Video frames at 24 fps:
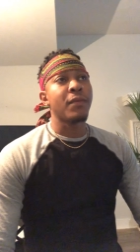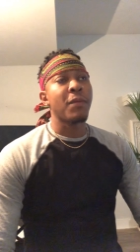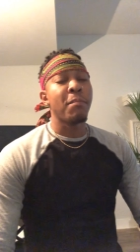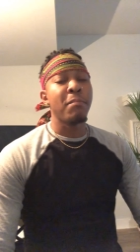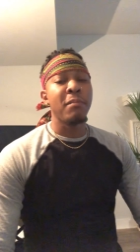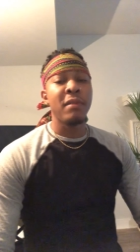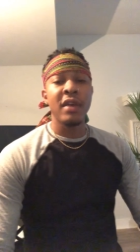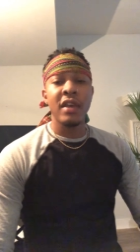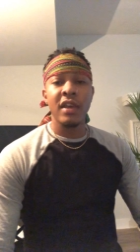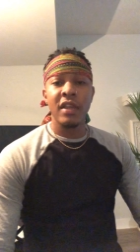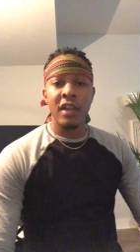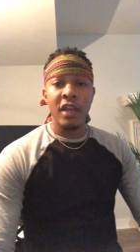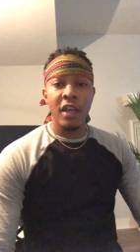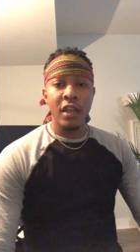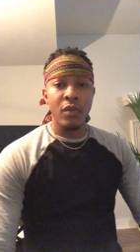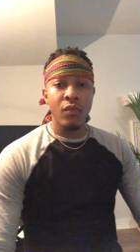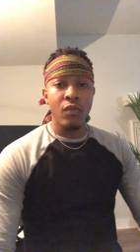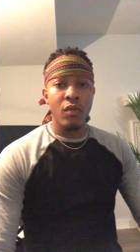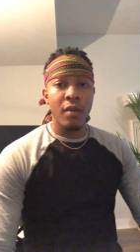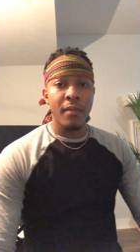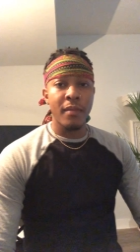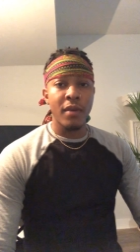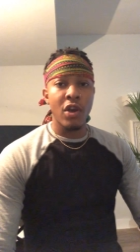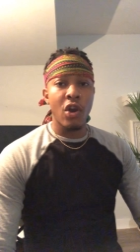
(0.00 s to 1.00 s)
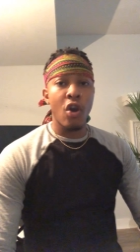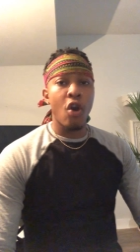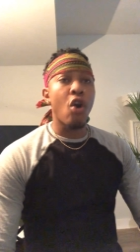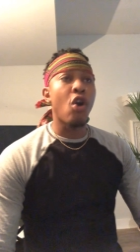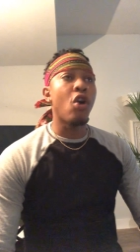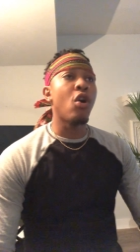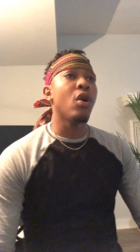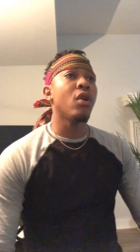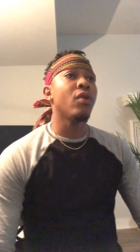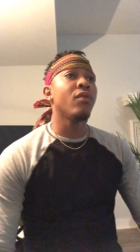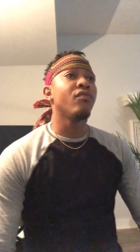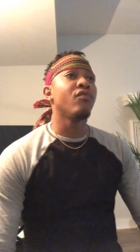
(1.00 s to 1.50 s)
men and women
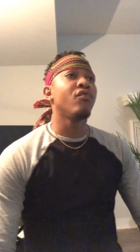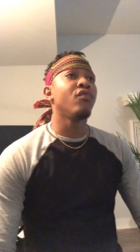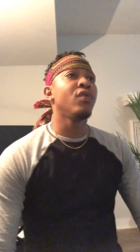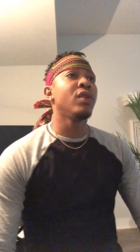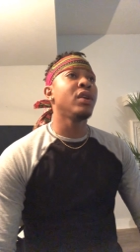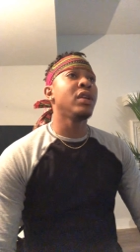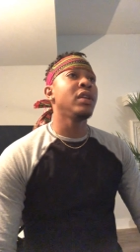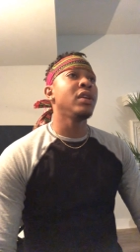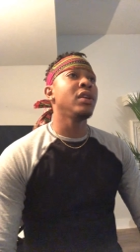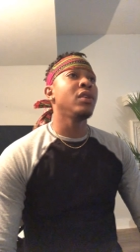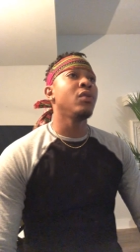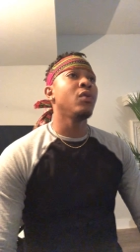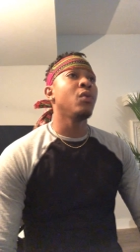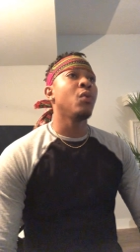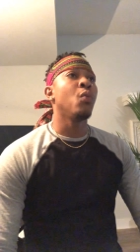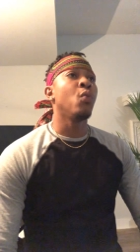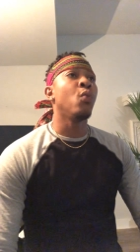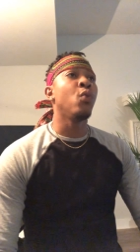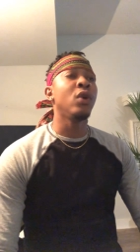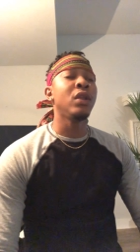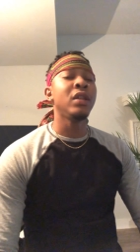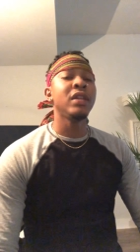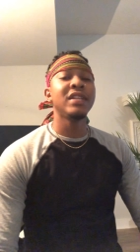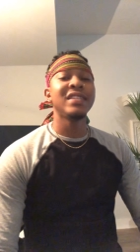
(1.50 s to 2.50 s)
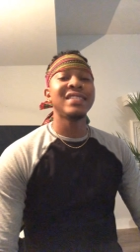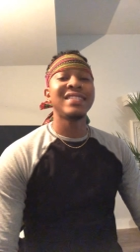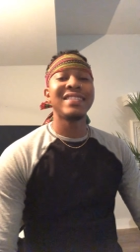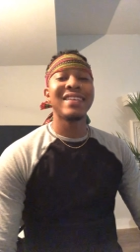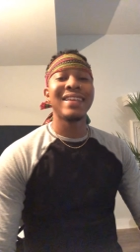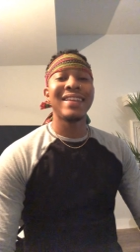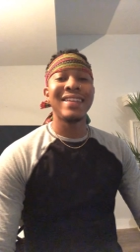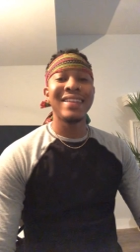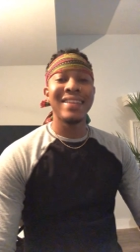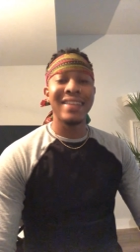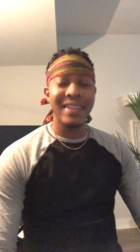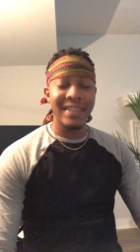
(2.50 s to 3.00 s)
aren't really willing to
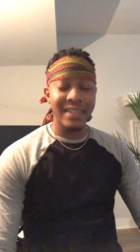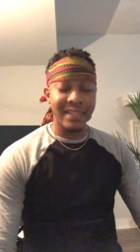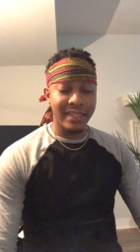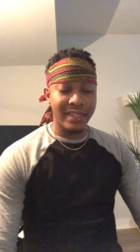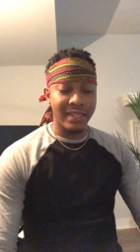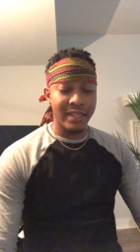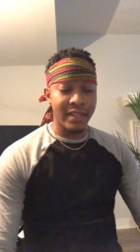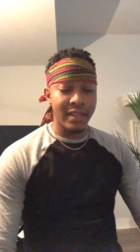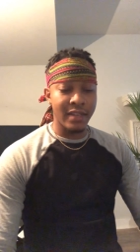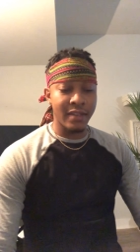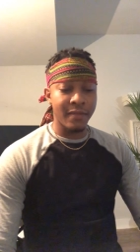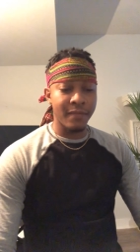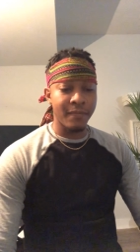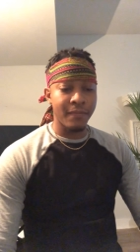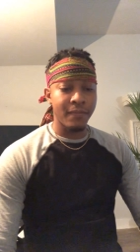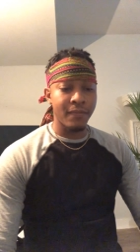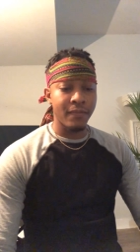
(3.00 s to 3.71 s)
listen